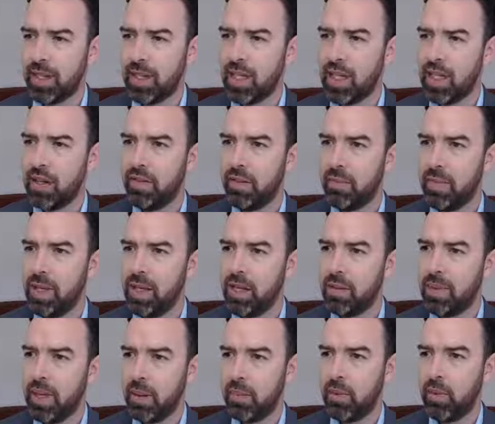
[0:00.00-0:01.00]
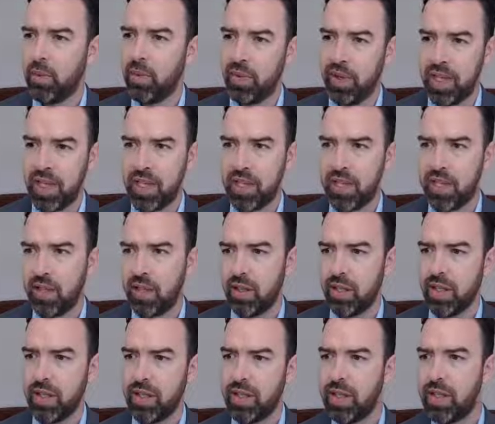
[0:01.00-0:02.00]
11 million people were registered on
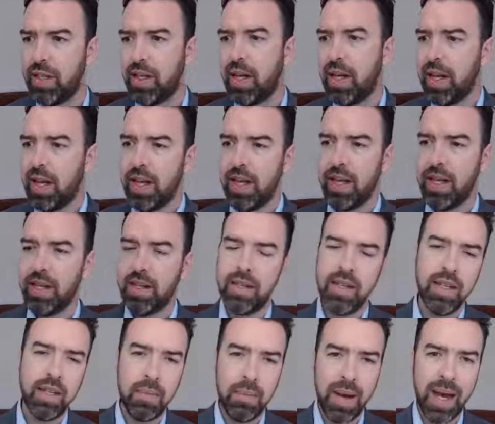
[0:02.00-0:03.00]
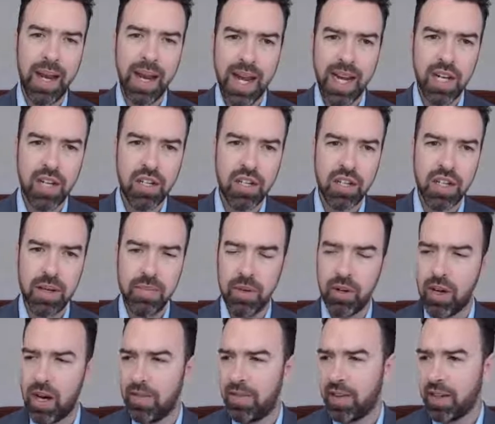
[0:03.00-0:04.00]
LinkedIn. You can see the main age
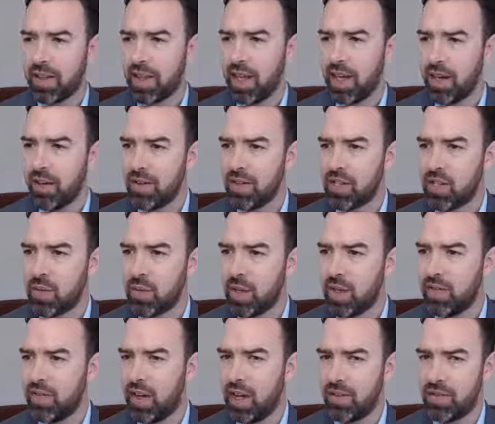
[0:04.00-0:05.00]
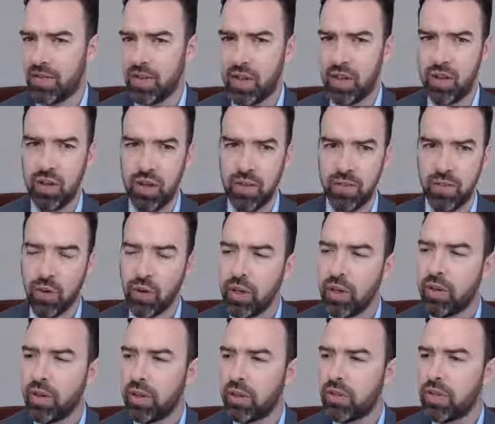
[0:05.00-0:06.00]
demographic there is 25 to
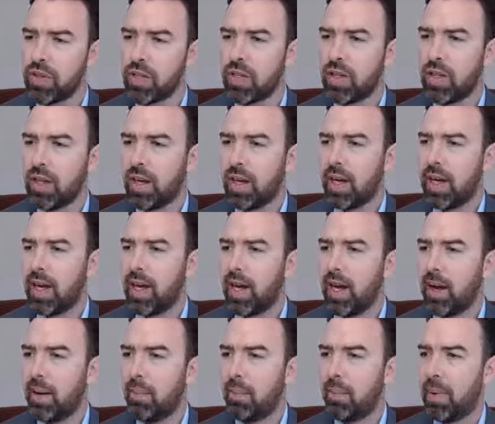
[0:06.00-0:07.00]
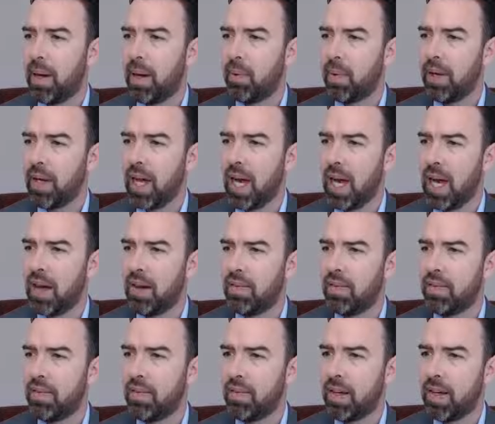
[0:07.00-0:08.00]
34-year-olds, but we
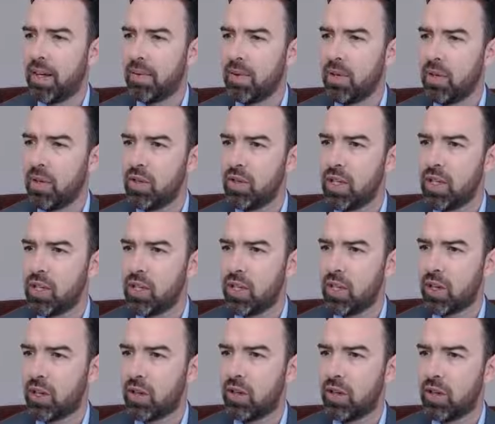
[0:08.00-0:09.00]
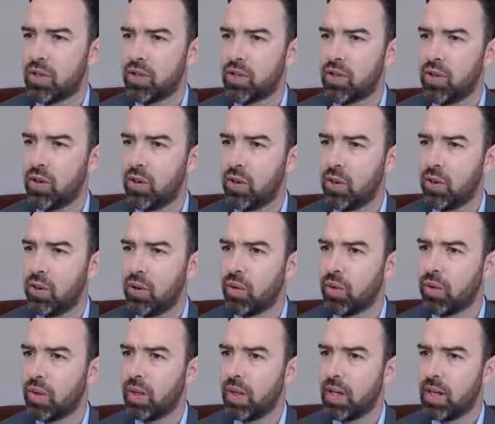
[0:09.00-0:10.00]
have usage across
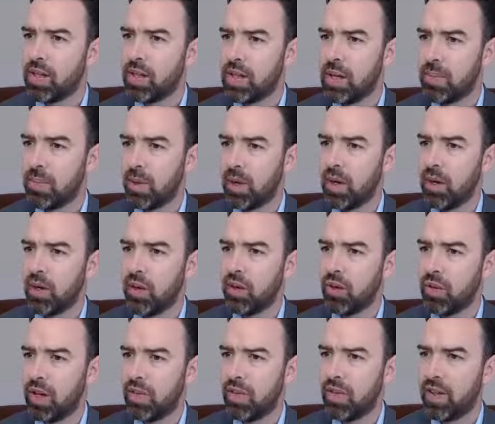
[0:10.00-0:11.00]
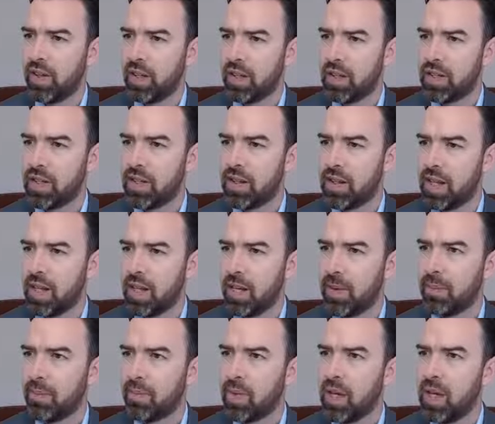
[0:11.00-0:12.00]
all demographics
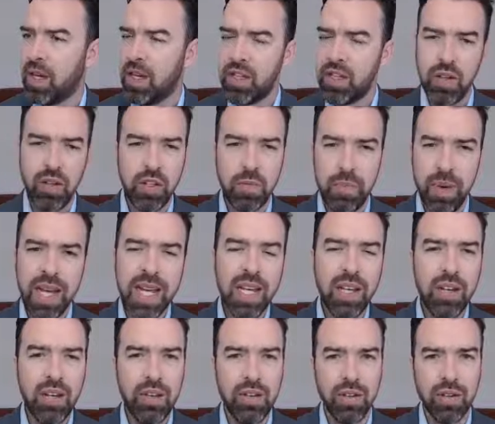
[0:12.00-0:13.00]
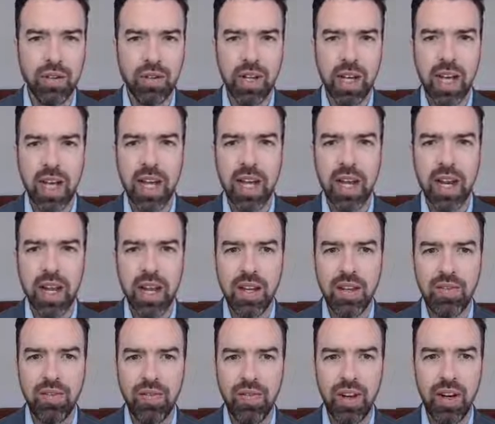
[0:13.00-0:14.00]
there. So it's being used. It
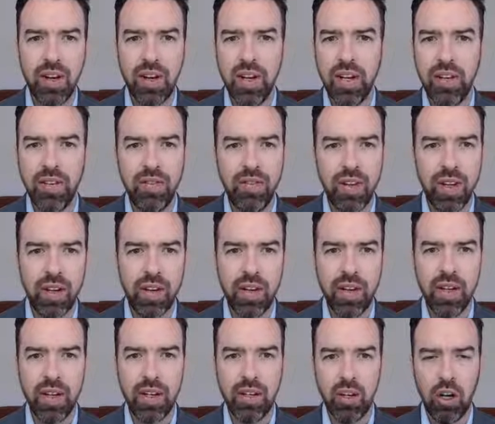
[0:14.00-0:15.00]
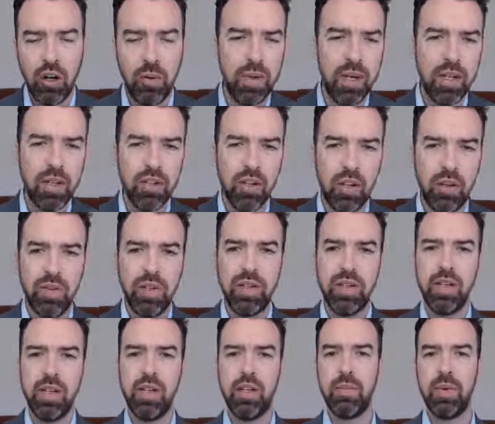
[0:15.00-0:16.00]
is very, very common. It's
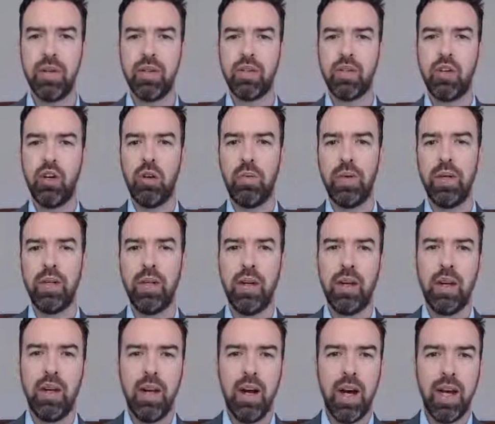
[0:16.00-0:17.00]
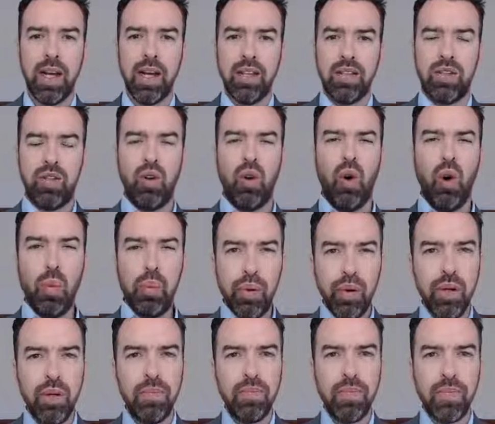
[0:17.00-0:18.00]
obviously the most common, I guess,
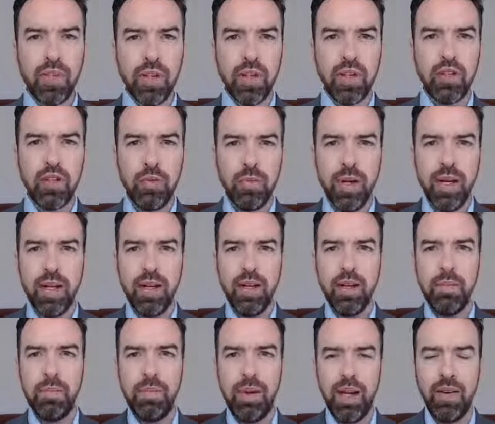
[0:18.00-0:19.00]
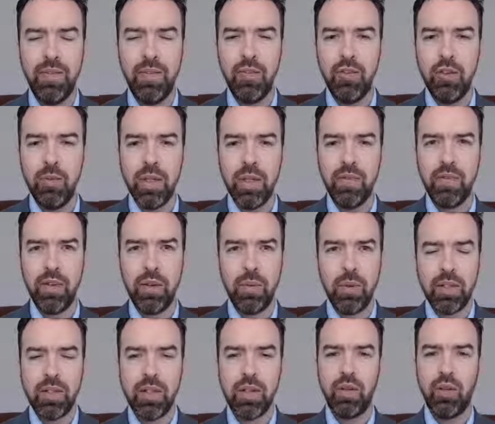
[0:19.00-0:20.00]
corporate social media platform, if you
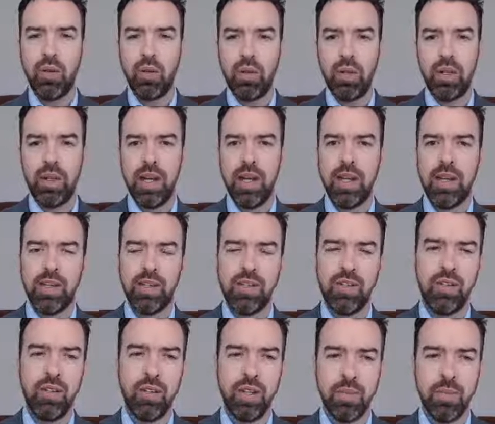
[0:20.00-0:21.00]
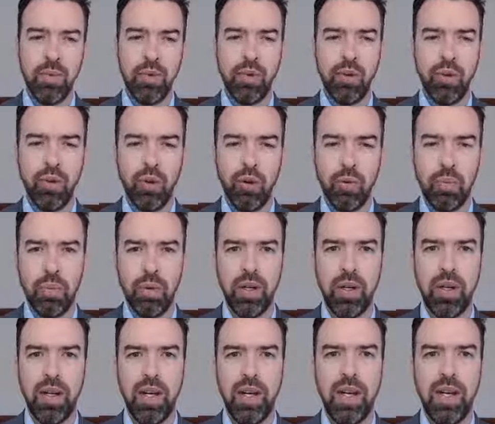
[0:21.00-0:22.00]
want to call it that. It's certainly more
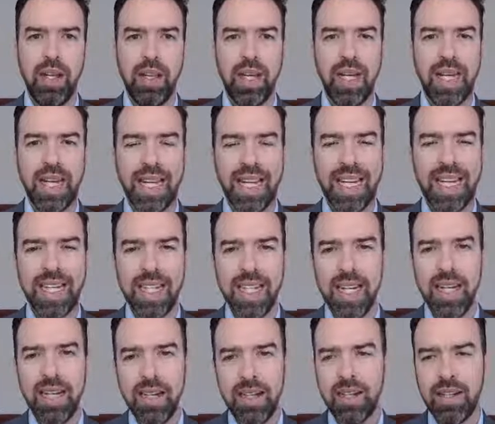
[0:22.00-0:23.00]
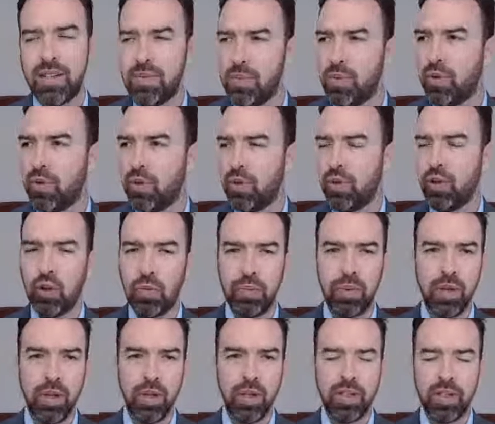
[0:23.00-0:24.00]
corporate than LinkedIn. It's more
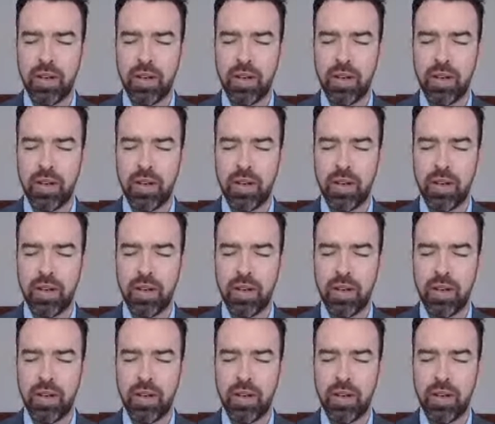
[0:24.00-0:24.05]
corporate.